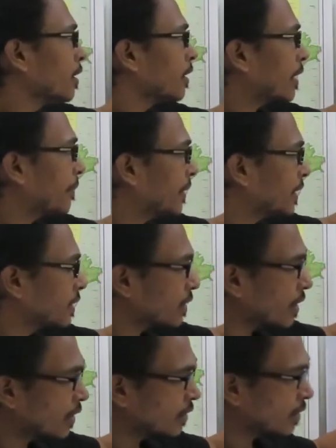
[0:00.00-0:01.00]
termination
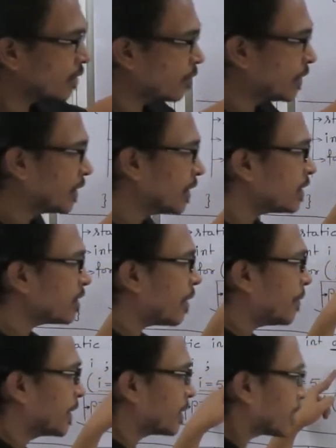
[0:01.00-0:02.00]
condition. Now in this
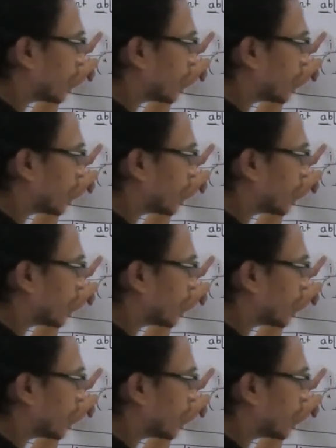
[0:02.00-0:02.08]
termination